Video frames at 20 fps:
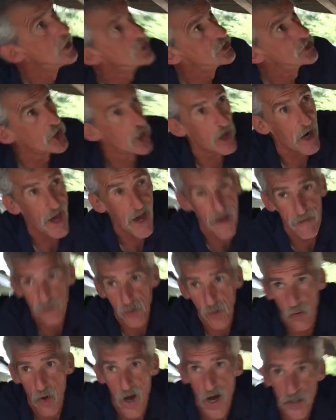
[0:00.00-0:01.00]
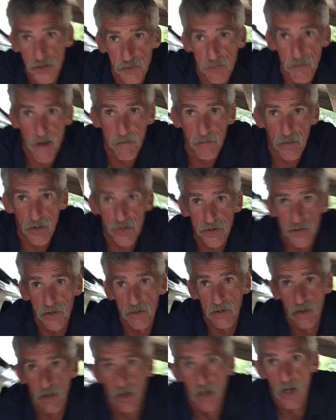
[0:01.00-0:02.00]
Sir, I have cross members.
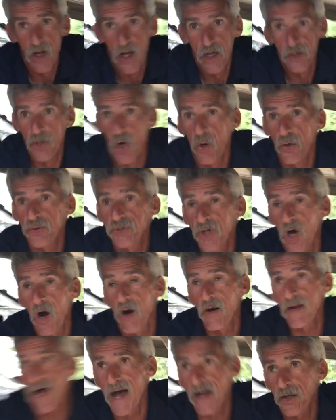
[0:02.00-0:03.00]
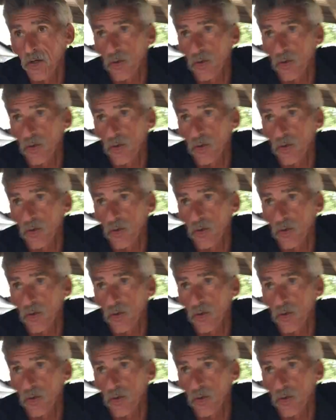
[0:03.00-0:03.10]
Those are not